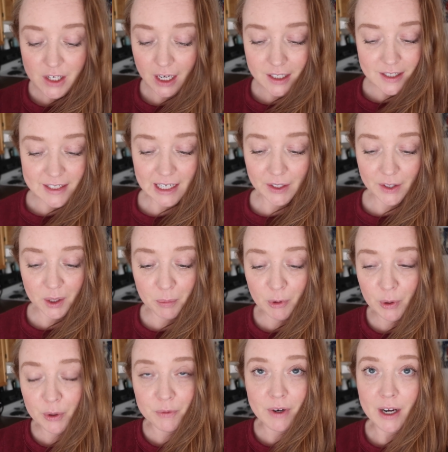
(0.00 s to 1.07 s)
Not to sound like a
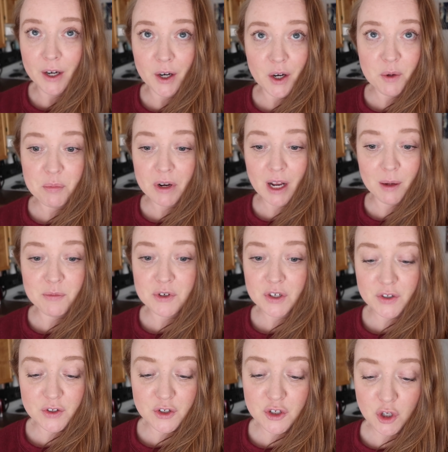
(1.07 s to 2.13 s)
broken record, but I'm
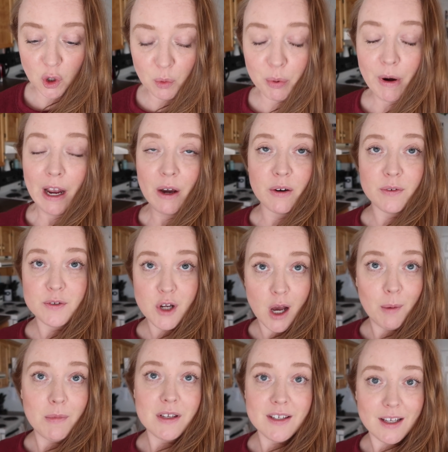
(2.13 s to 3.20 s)
just so proud of
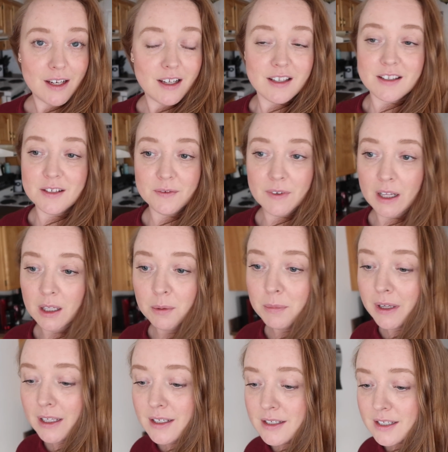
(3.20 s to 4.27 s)
Thomas and his
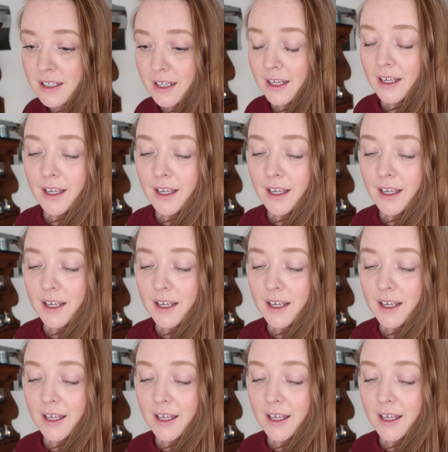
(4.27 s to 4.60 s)
development.